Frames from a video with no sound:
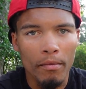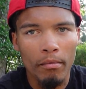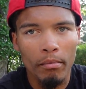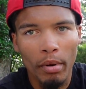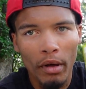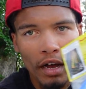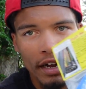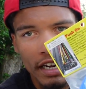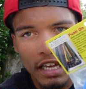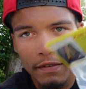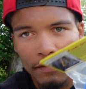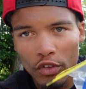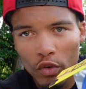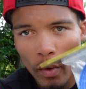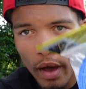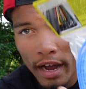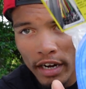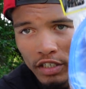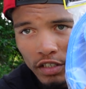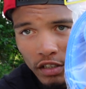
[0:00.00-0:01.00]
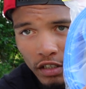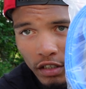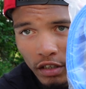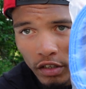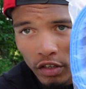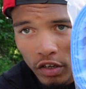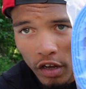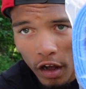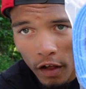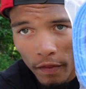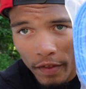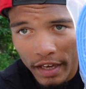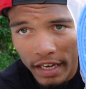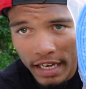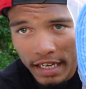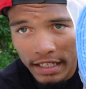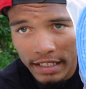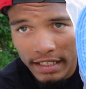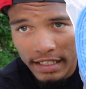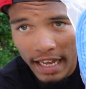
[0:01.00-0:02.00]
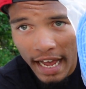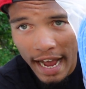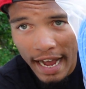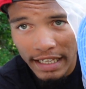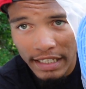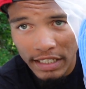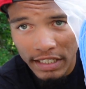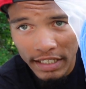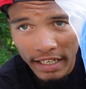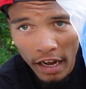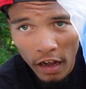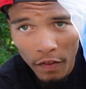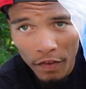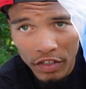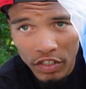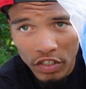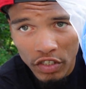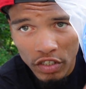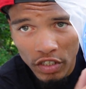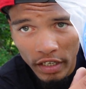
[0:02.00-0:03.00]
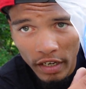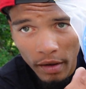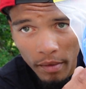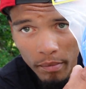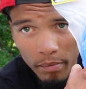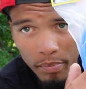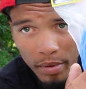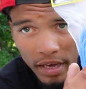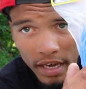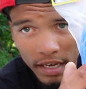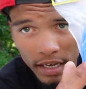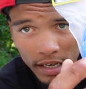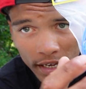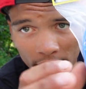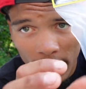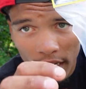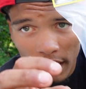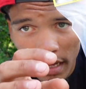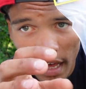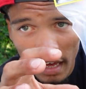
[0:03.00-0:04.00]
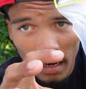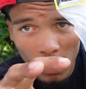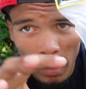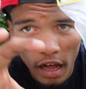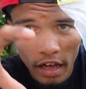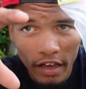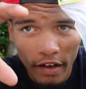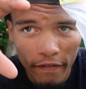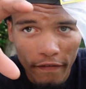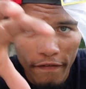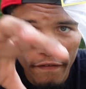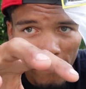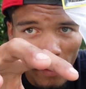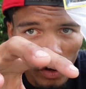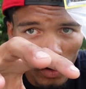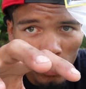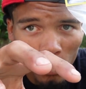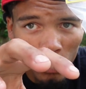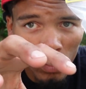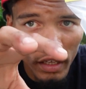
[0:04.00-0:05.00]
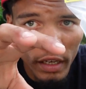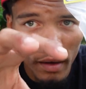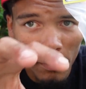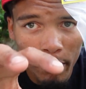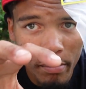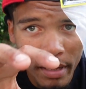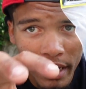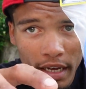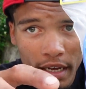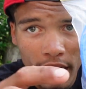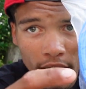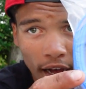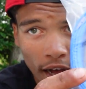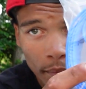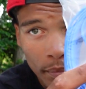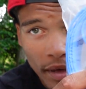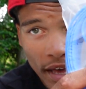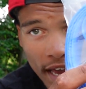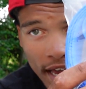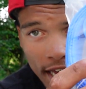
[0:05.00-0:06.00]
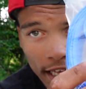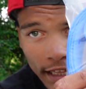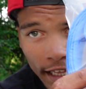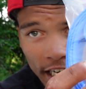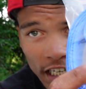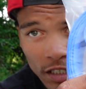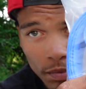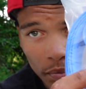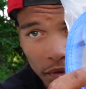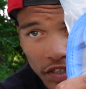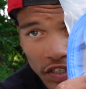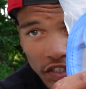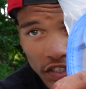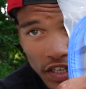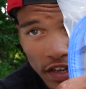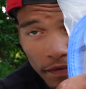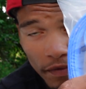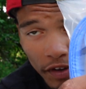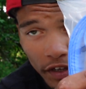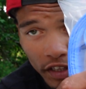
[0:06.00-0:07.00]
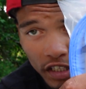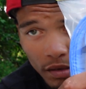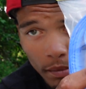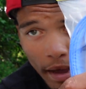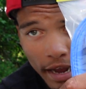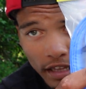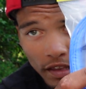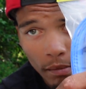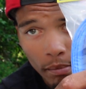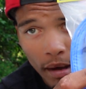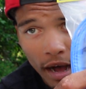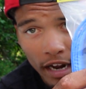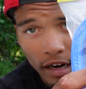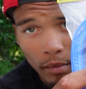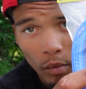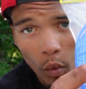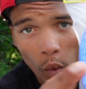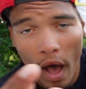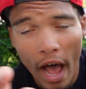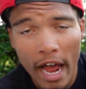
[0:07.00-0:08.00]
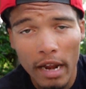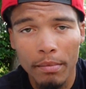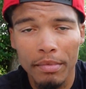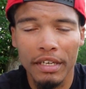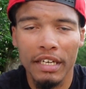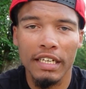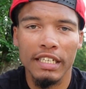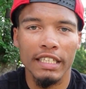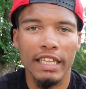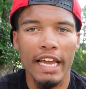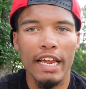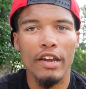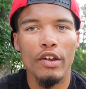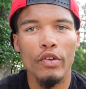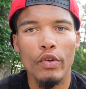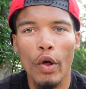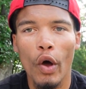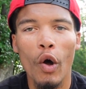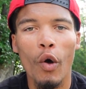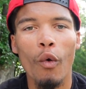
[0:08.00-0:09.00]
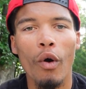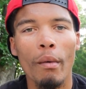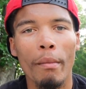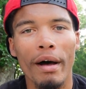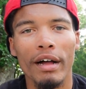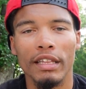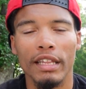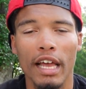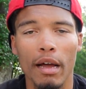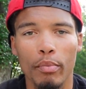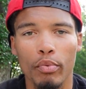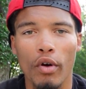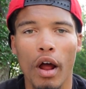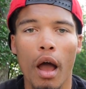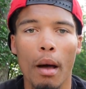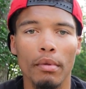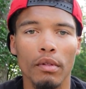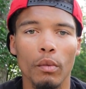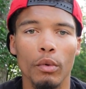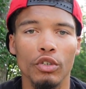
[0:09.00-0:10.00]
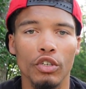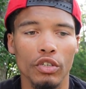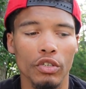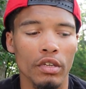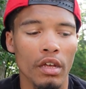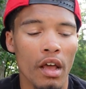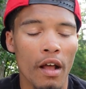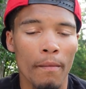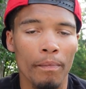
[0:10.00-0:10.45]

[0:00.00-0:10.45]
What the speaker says: but if you actually look on the inside, see how this is like a big, a funnel, like a big cup? They specifically make the bottom wide because they know about that problem, which is